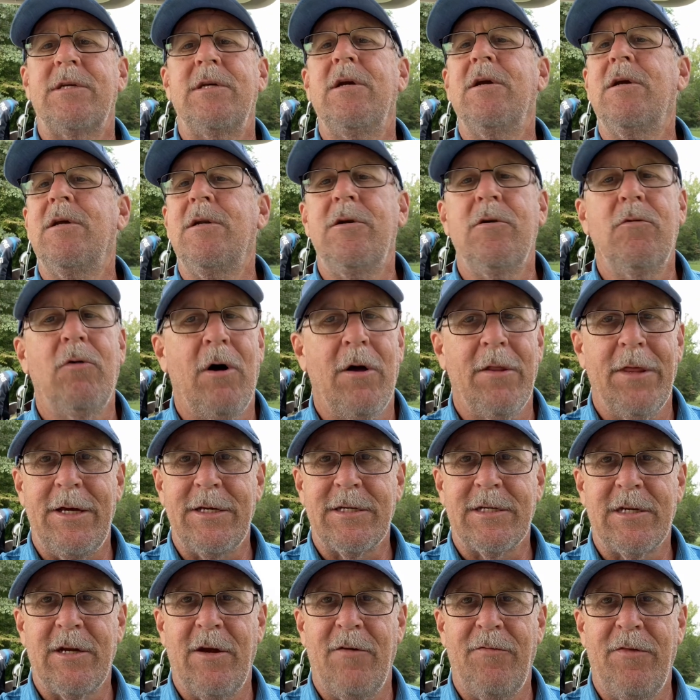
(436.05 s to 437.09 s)
You could do all that
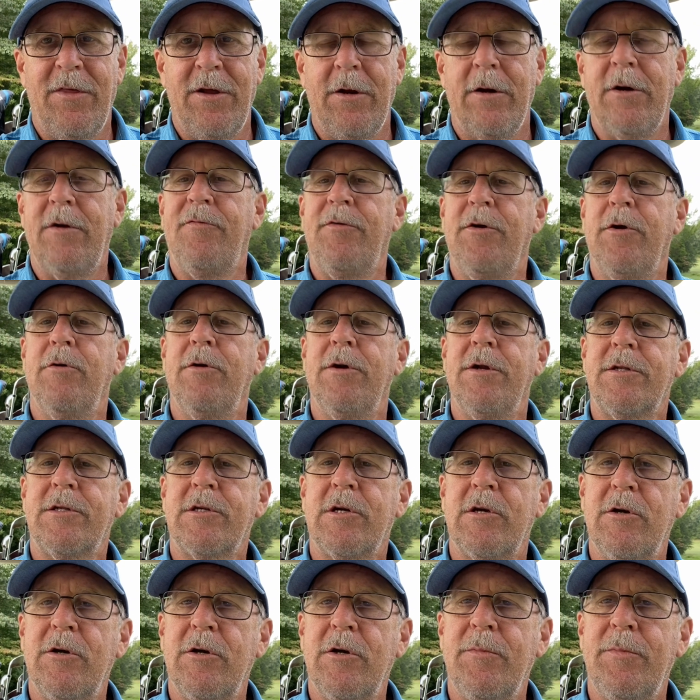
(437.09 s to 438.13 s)
stuff there. If you're in a
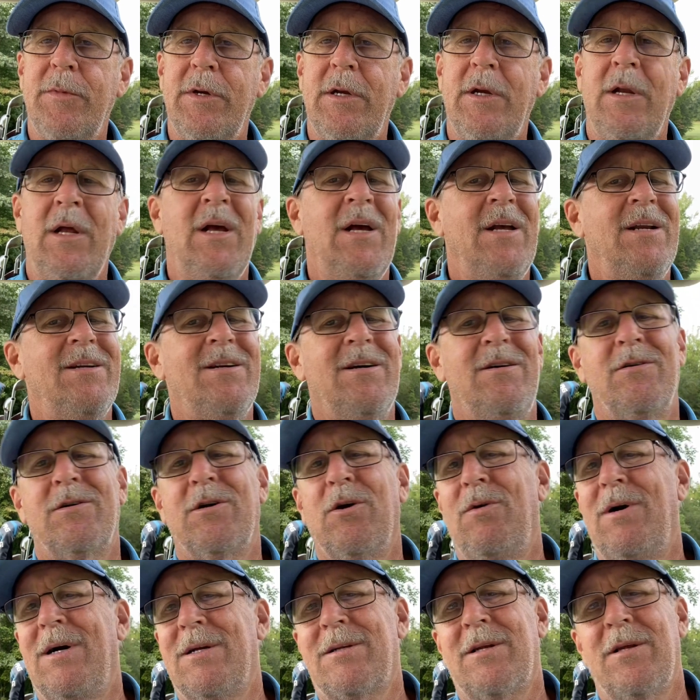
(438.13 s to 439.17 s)
tournament, don't
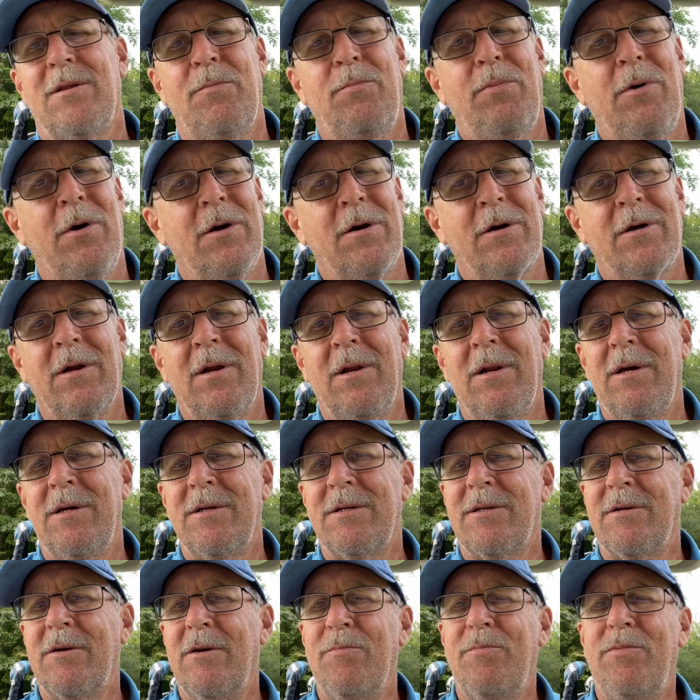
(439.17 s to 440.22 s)
go out to the parking lot and
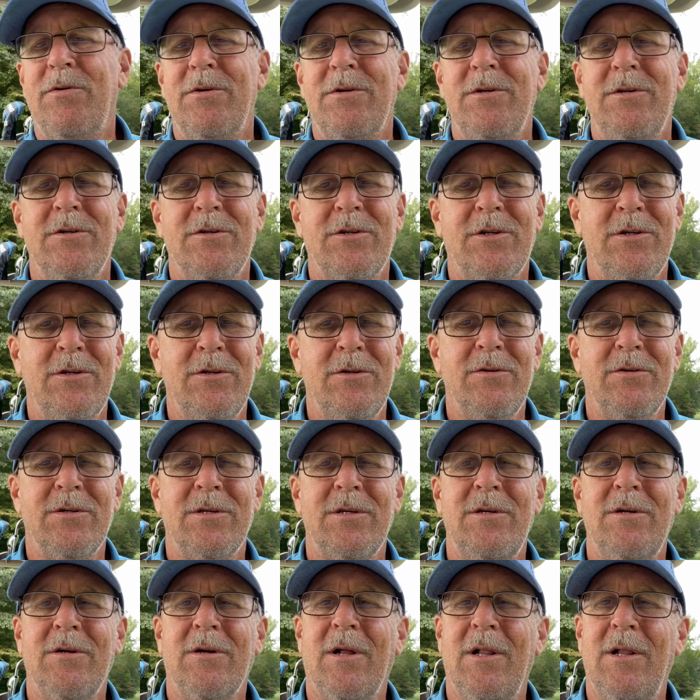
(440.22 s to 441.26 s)
start putting your shoes and
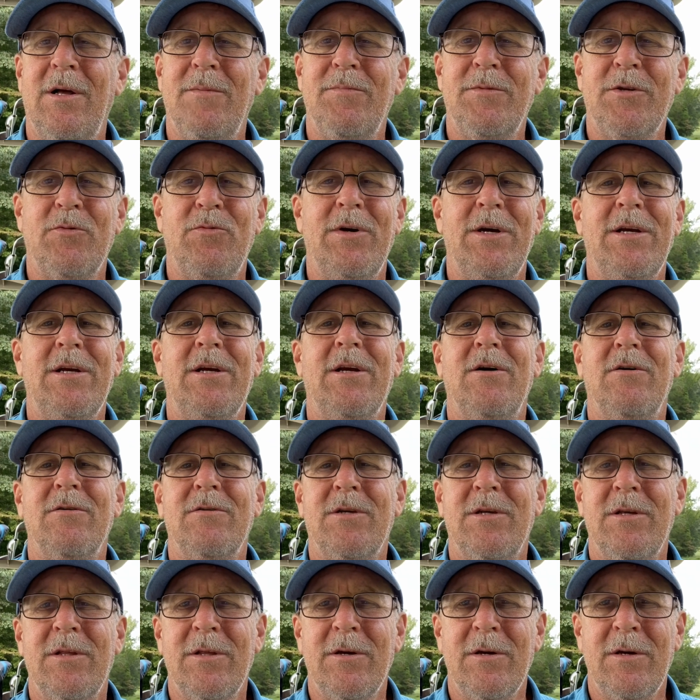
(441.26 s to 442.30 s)
your clubs away. Go
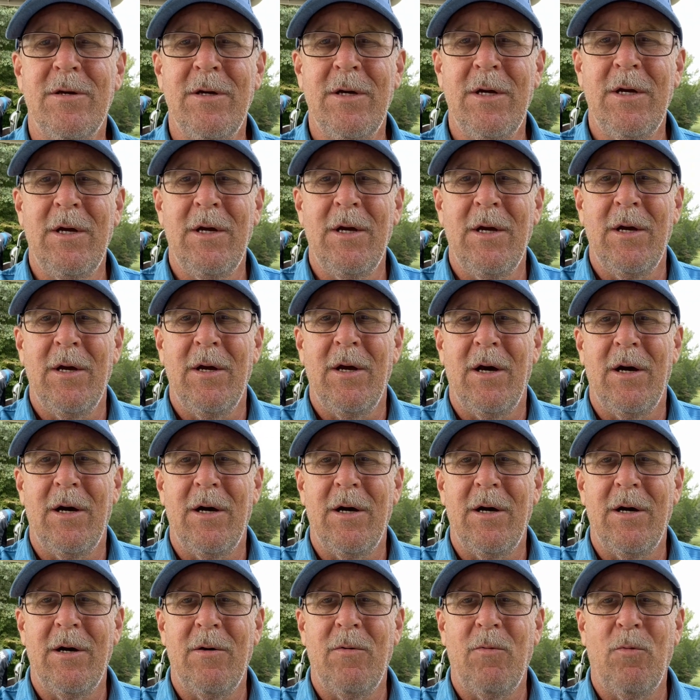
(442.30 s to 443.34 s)
to the
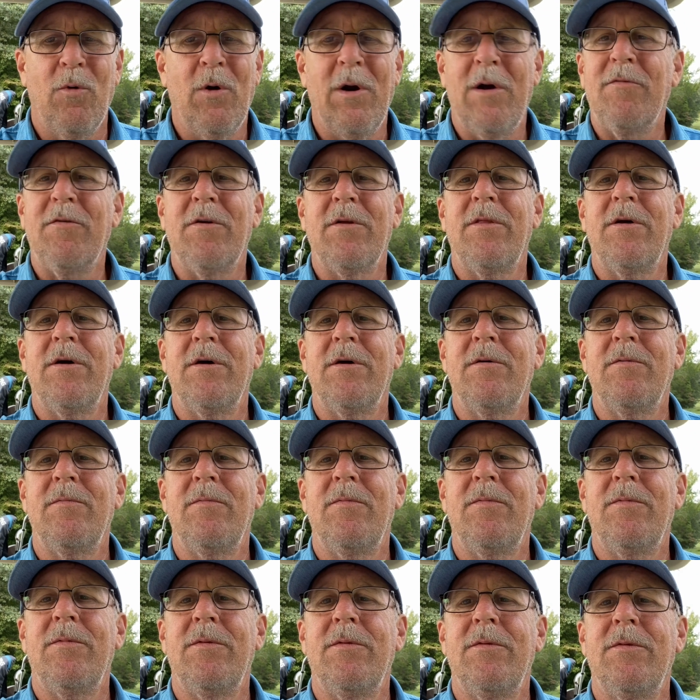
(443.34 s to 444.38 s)
wherever the
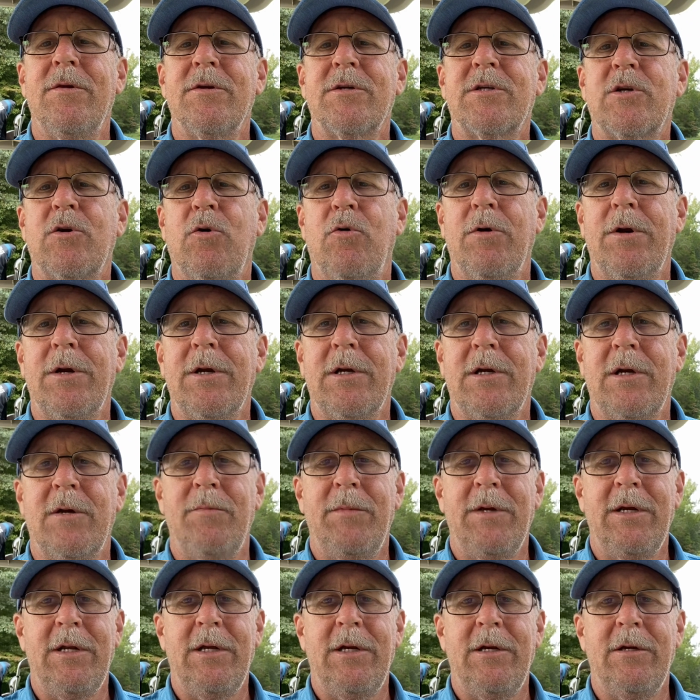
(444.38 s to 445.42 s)
scoring
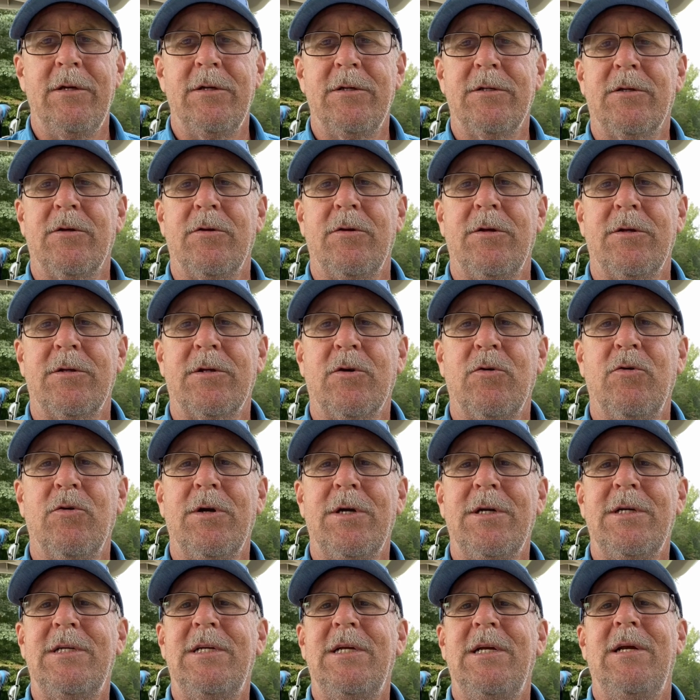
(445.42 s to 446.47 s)
committee is or the
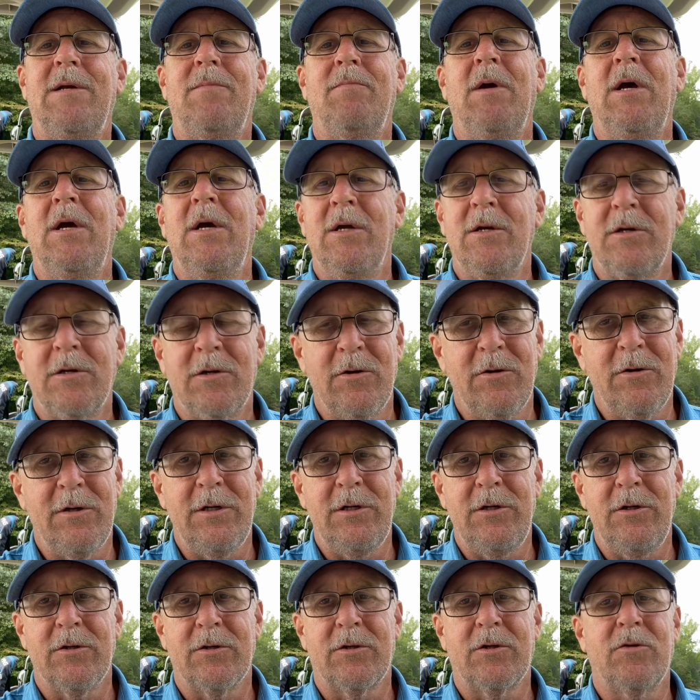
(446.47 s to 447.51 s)
scoring team, turn in
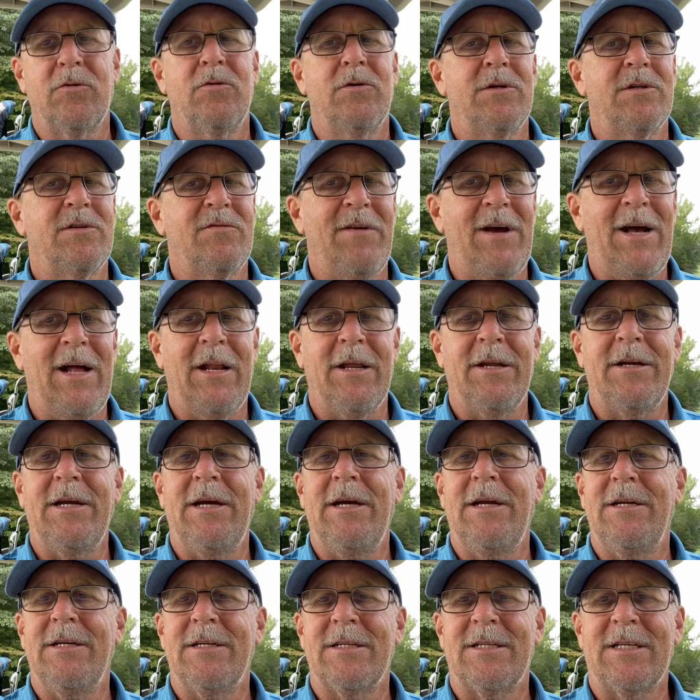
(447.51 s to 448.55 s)
your scores,
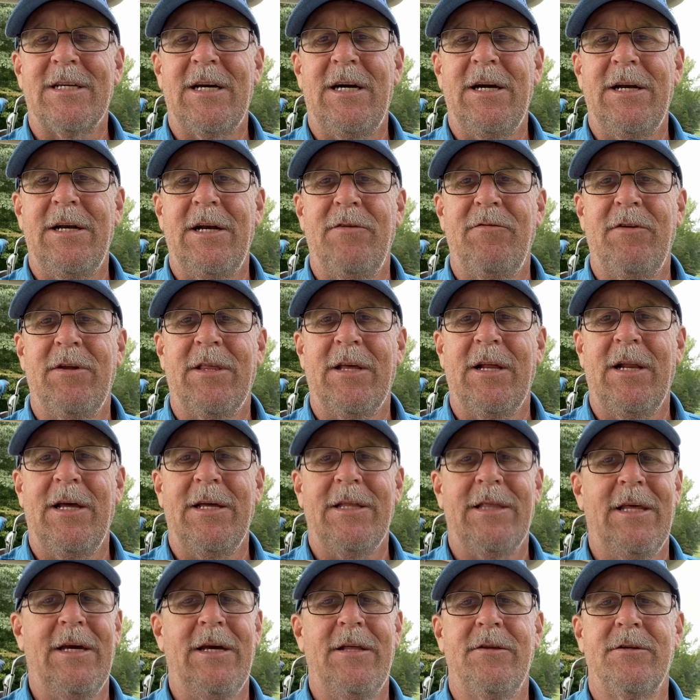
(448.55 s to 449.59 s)
validate it, sign, everything like that.